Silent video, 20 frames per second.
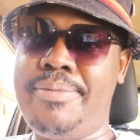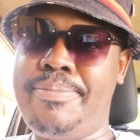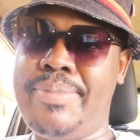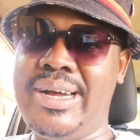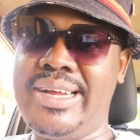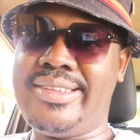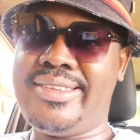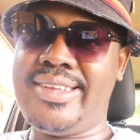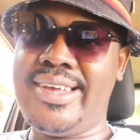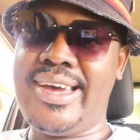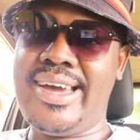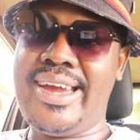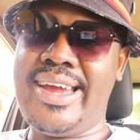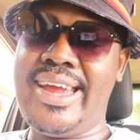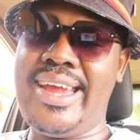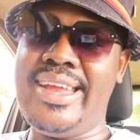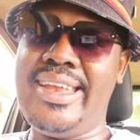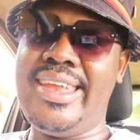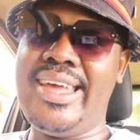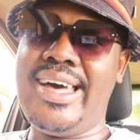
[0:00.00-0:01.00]
but
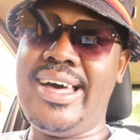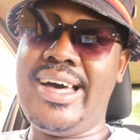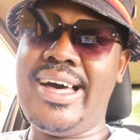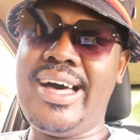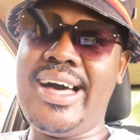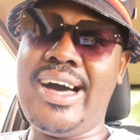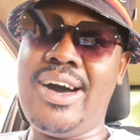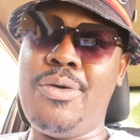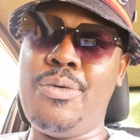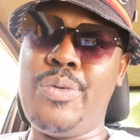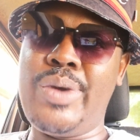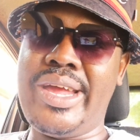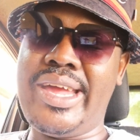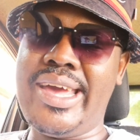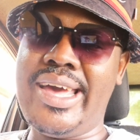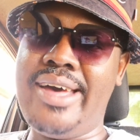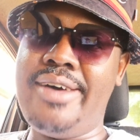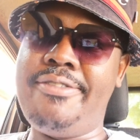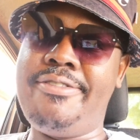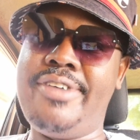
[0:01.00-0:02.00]
in how we
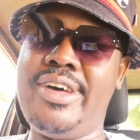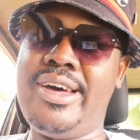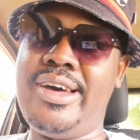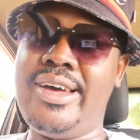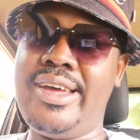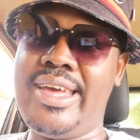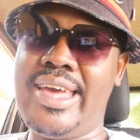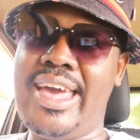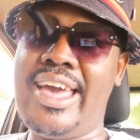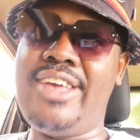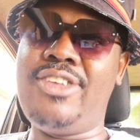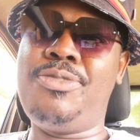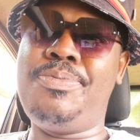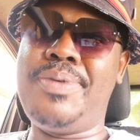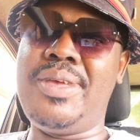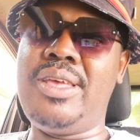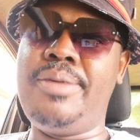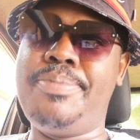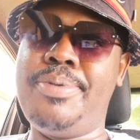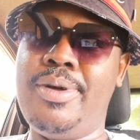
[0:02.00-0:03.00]
have, as
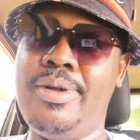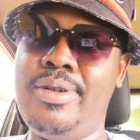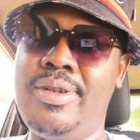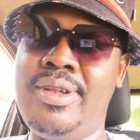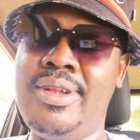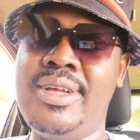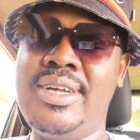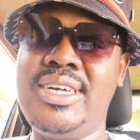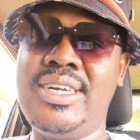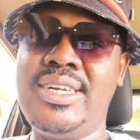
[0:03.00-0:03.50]
people,